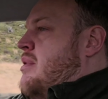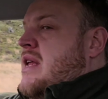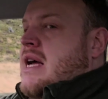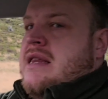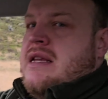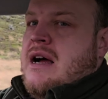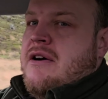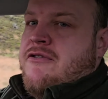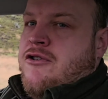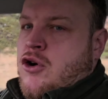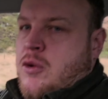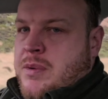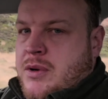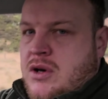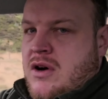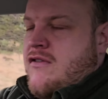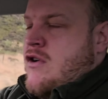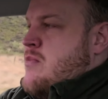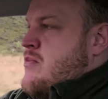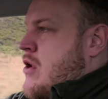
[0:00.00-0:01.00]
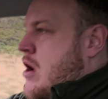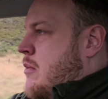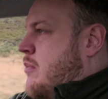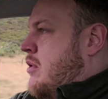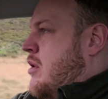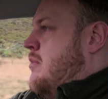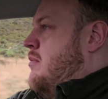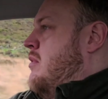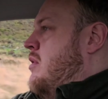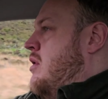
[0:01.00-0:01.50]
But then that threw up another
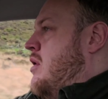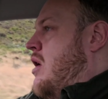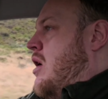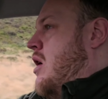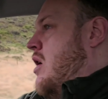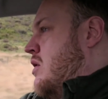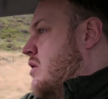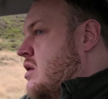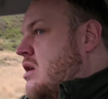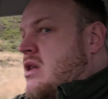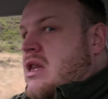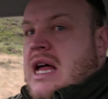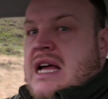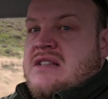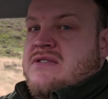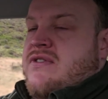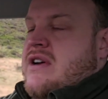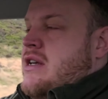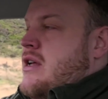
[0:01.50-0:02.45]
problem. On the last